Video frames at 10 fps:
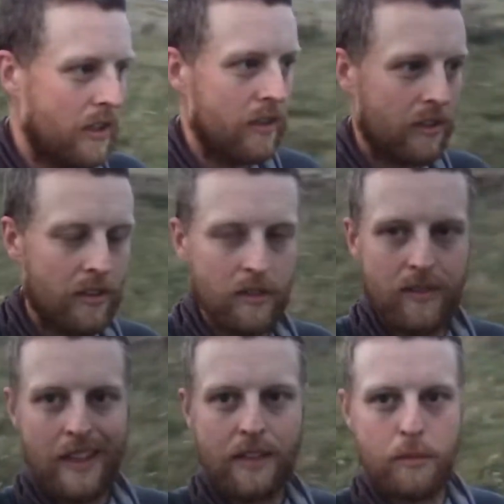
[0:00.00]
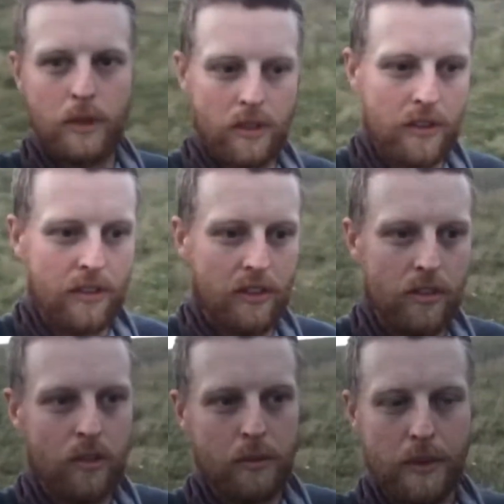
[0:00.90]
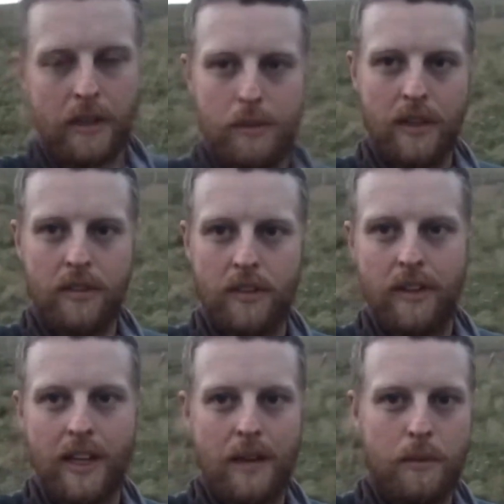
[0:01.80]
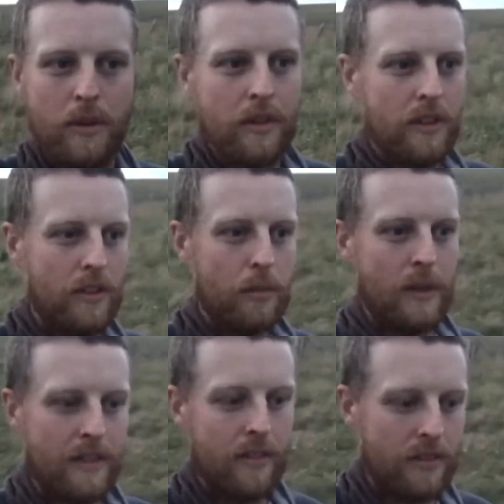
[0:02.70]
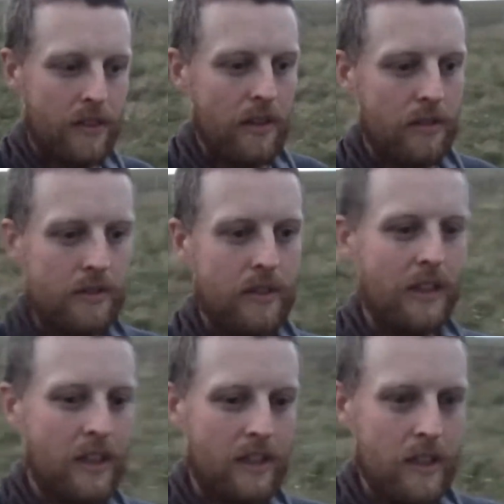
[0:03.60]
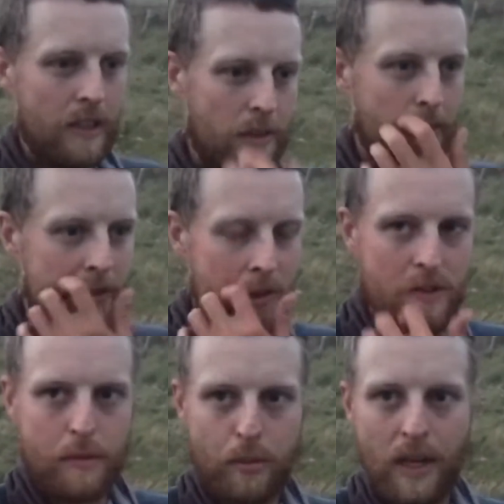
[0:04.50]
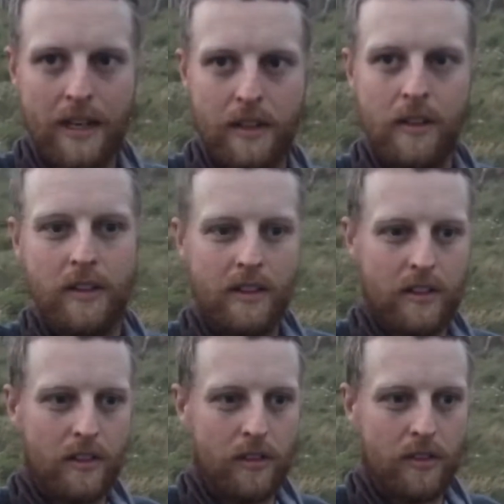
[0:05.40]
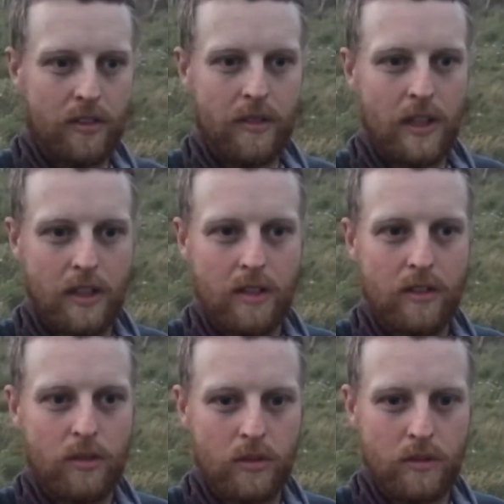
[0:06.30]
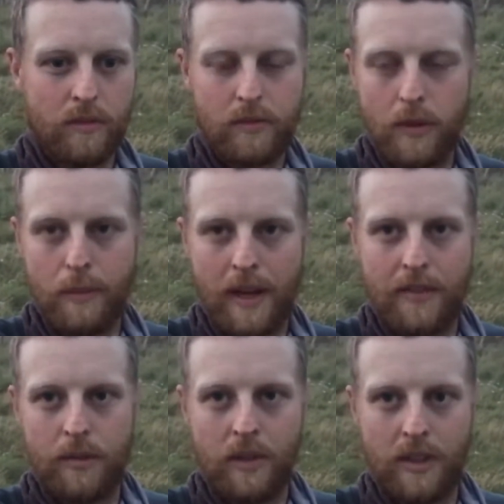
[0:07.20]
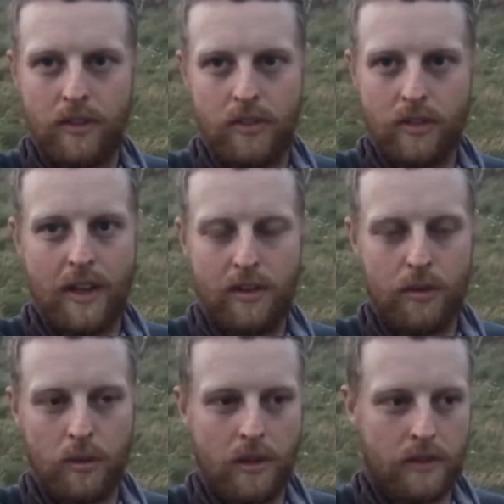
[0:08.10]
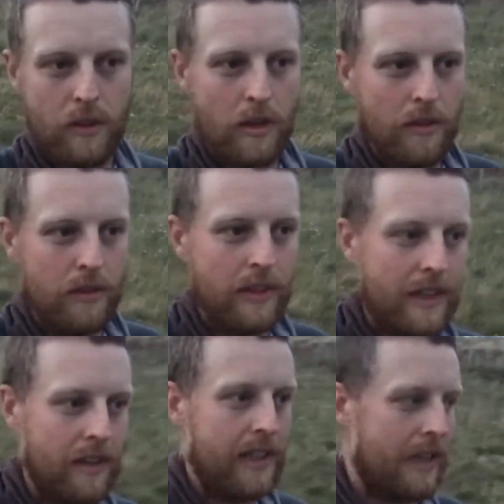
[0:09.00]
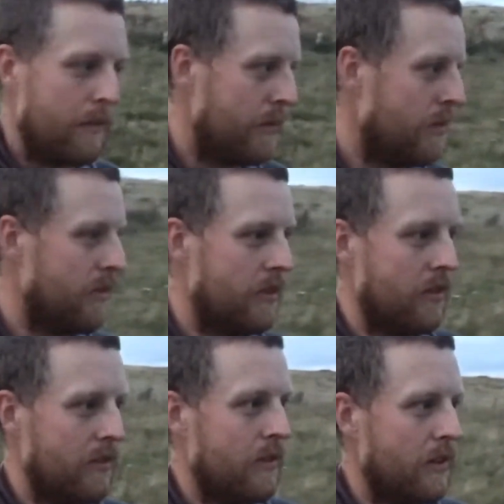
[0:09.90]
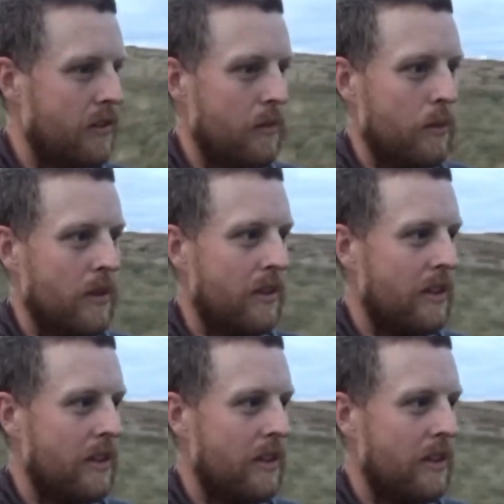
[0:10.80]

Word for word: nice little flat spot because there's not many places to camp on the coast path itself. Um, there's lots of bracken and lots of uh, sort of footpaths where just it's all overgrown, so you can't camp. So it's nice to find somewhere.